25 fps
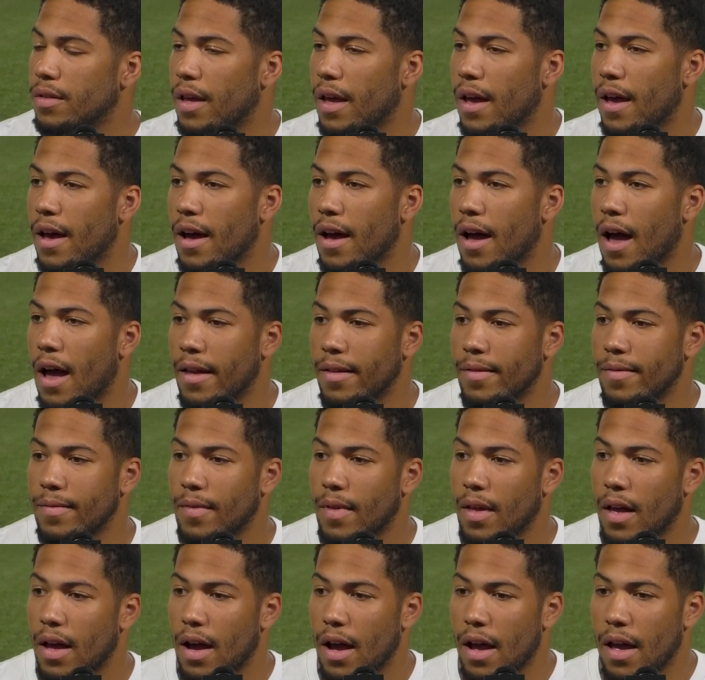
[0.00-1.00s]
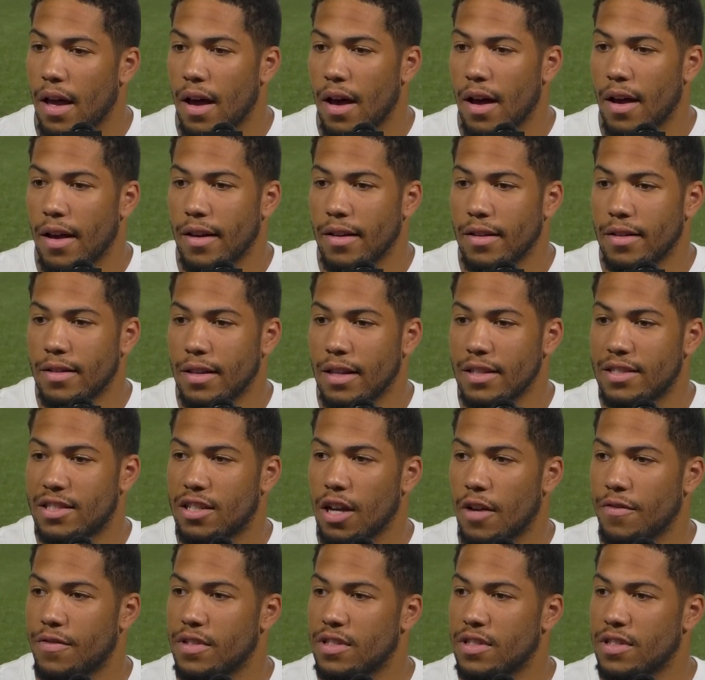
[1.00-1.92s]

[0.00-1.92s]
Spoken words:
Yeah, it's tough